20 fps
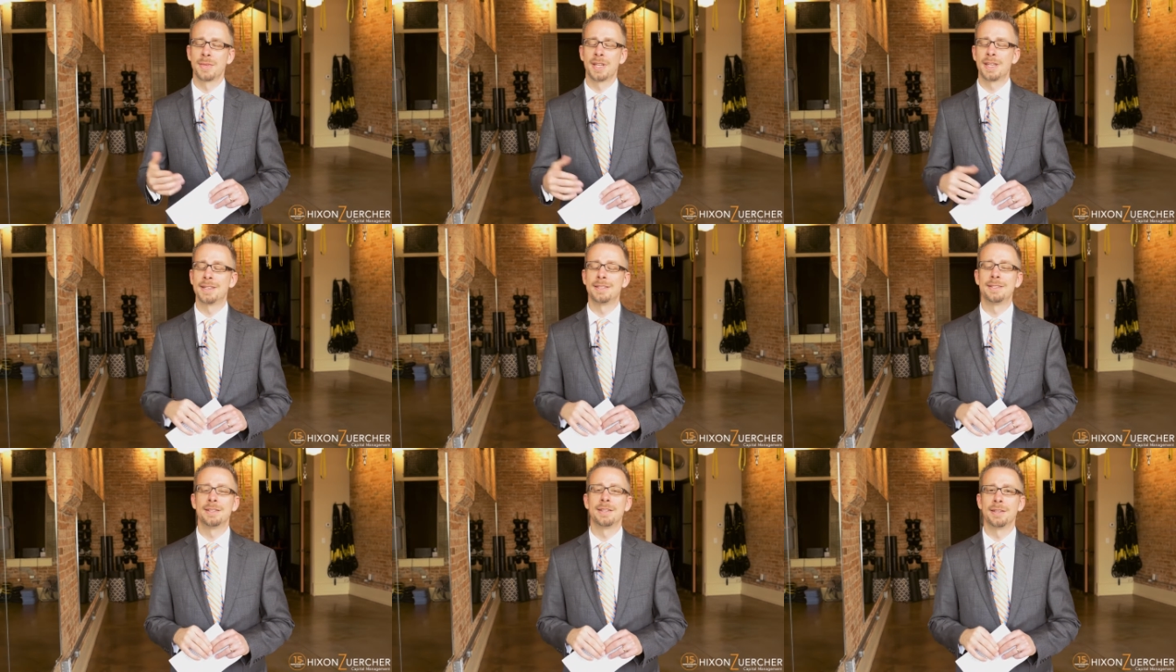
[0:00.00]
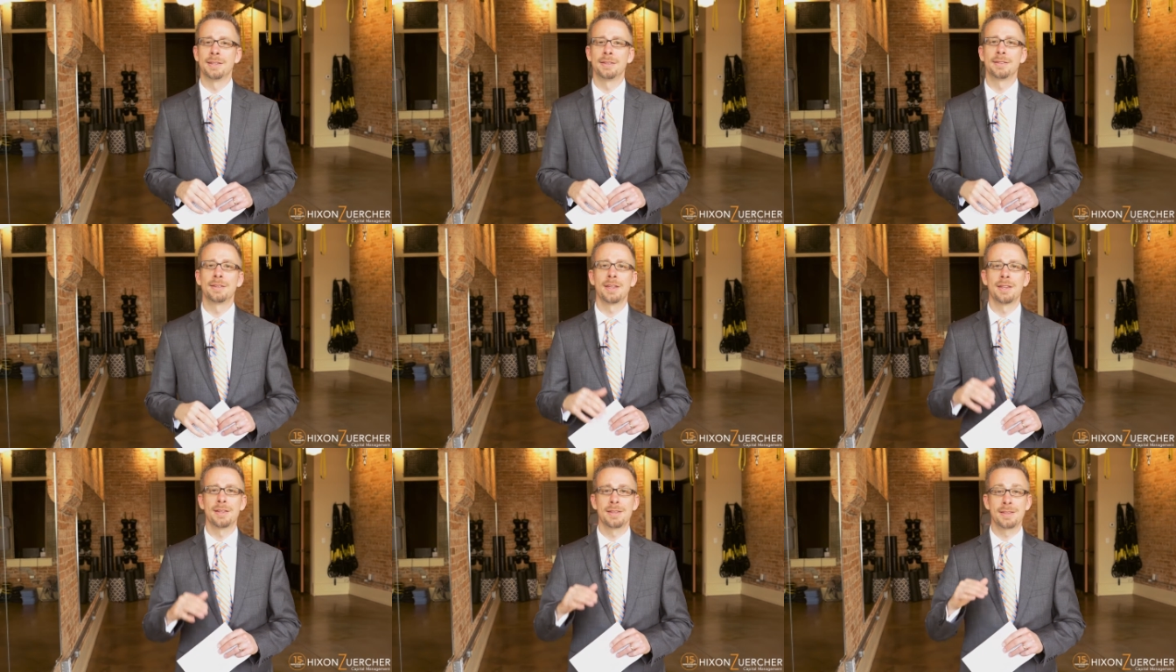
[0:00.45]
It didn't.
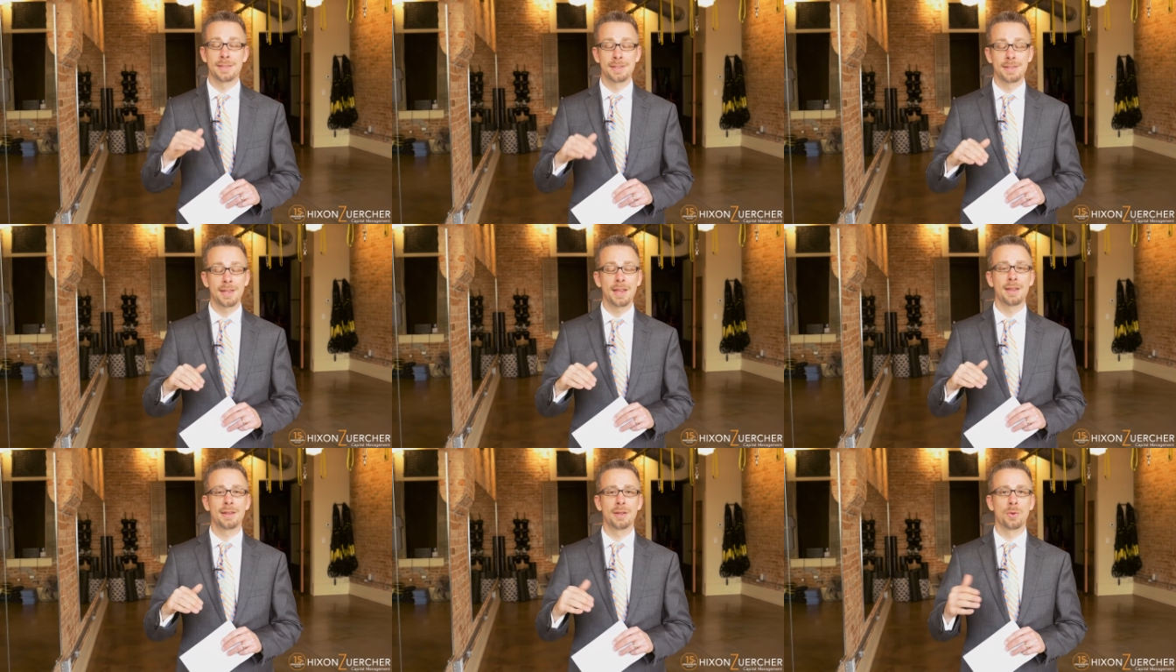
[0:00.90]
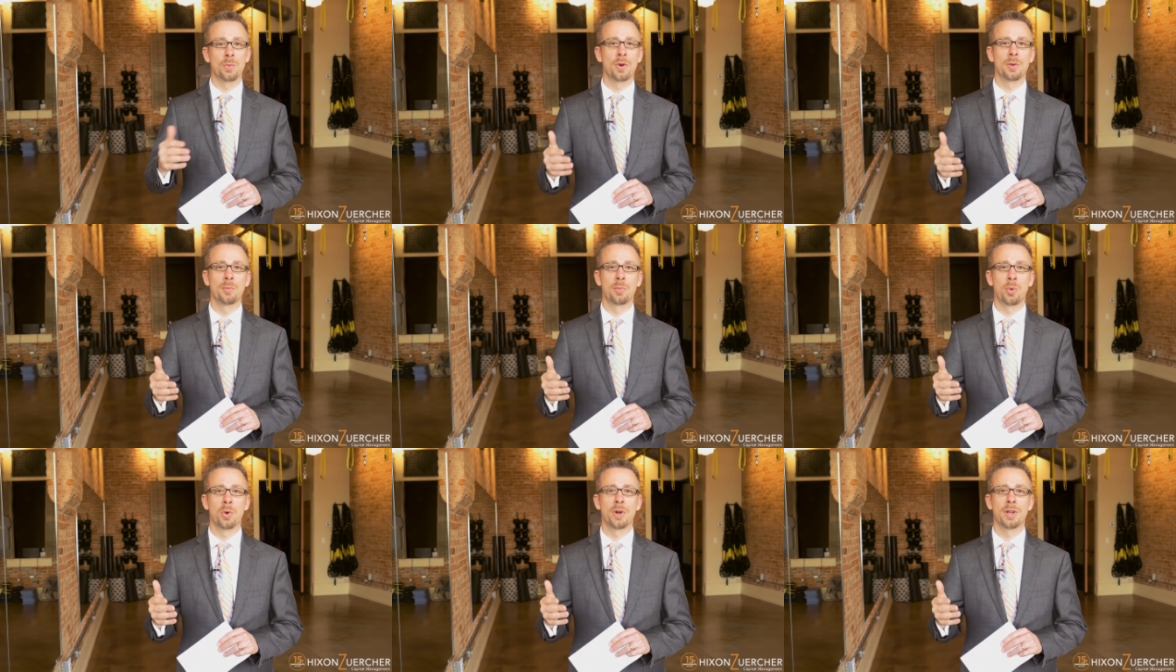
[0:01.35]
It stayed at
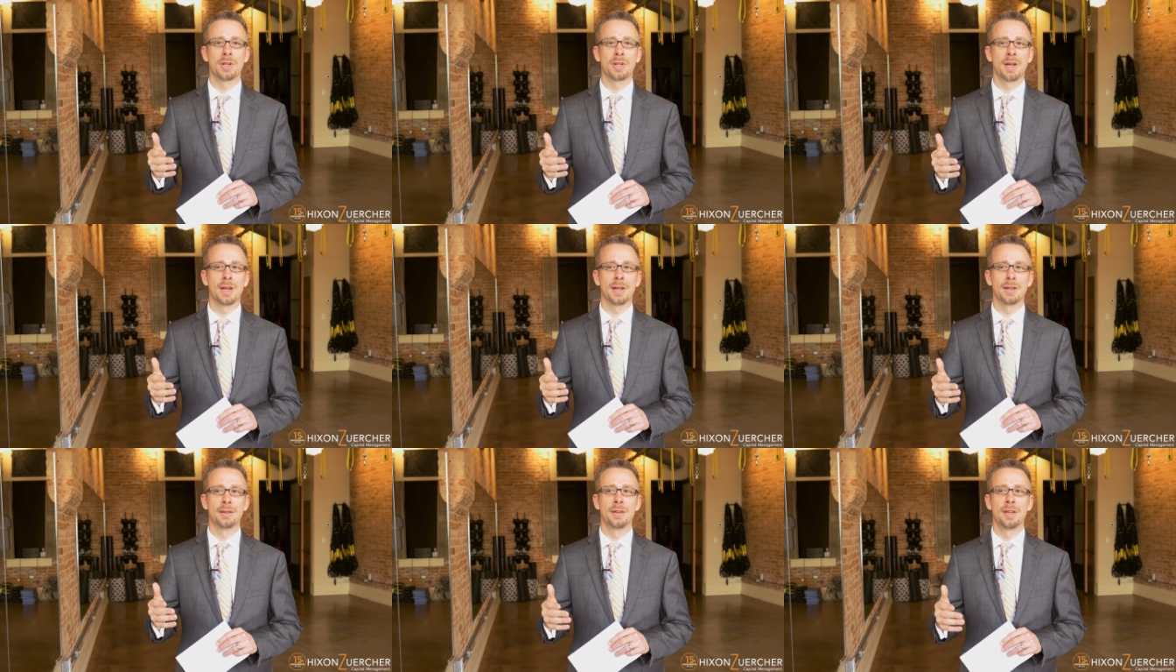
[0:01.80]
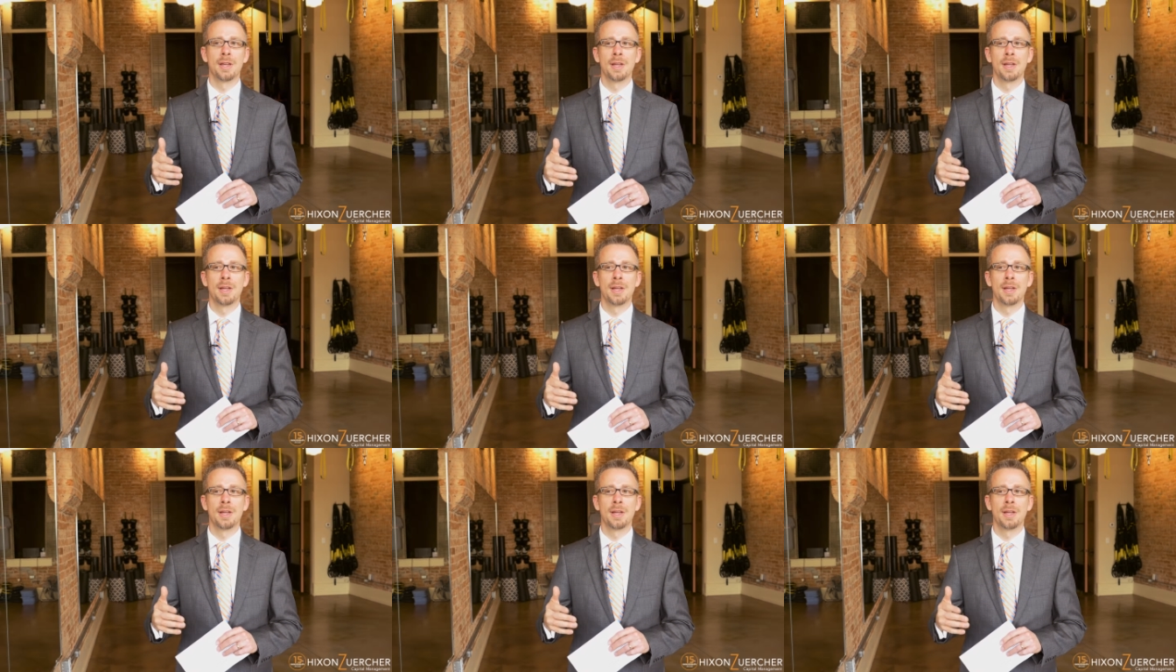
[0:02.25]
one point nine.